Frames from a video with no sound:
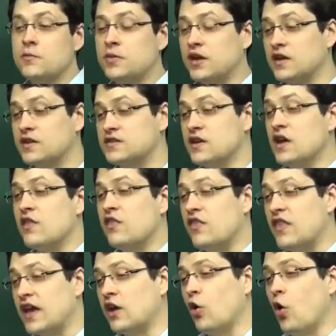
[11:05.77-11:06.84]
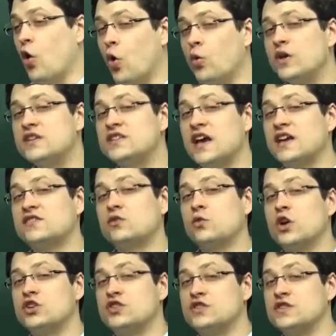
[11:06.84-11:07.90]
Because they always ask
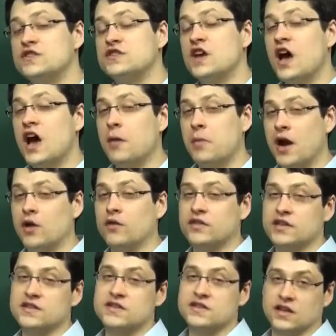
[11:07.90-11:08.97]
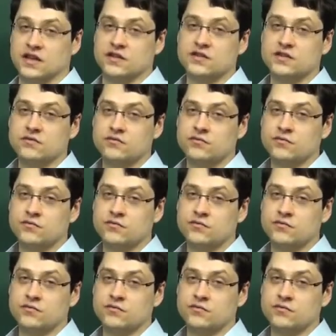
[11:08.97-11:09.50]
questions about these things.